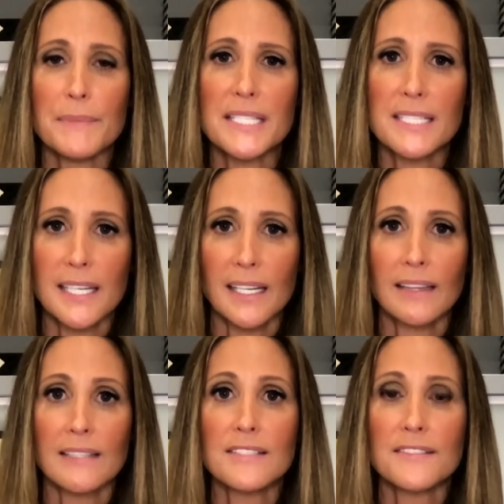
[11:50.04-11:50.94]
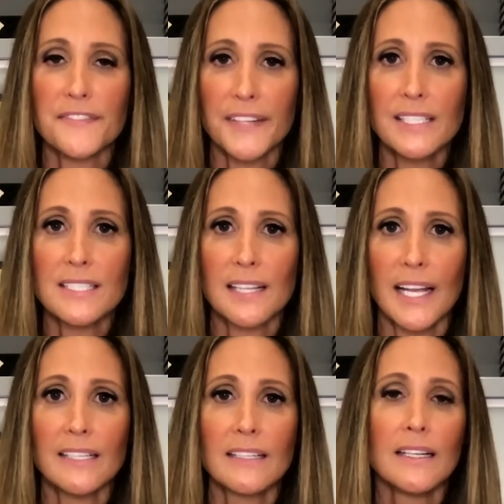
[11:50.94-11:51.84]
where loyalty often meant
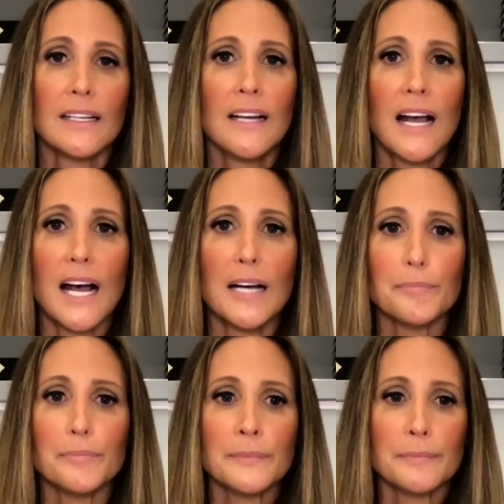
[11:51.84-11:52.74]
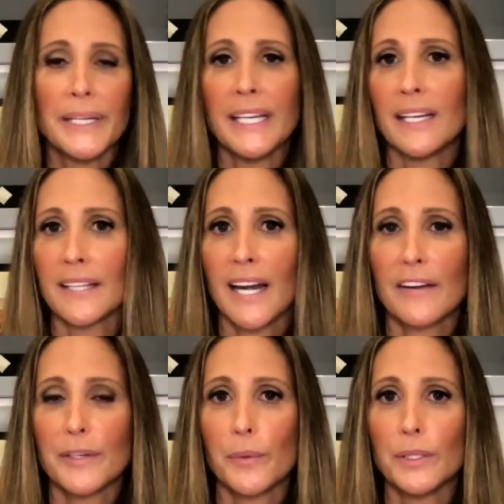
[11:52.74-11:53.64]
silence and complicity.
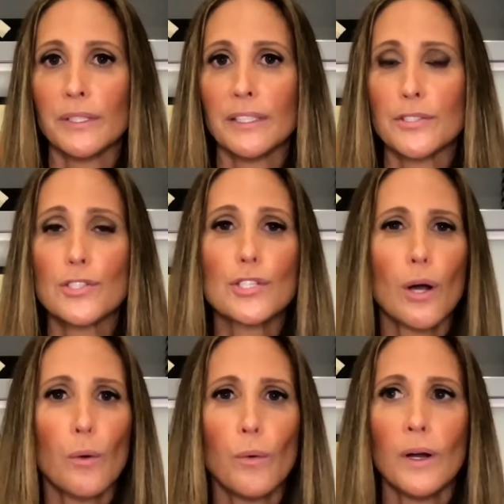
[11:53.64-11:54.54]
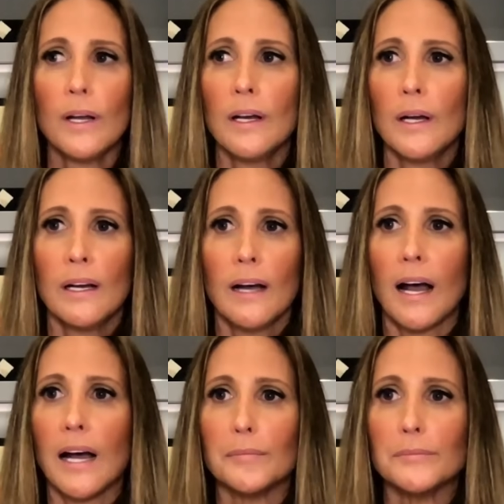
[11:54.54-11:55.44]
Stephanie's willingness
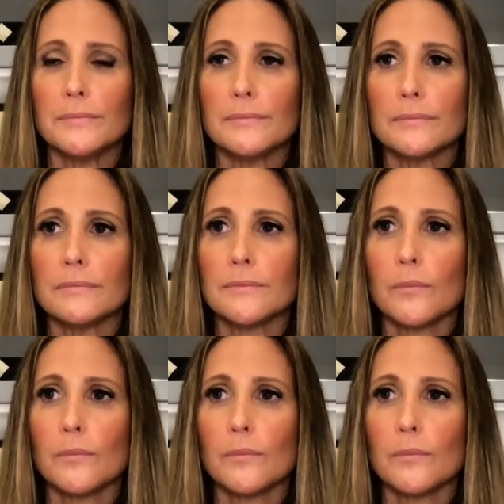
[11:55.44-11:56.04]
to ask difficult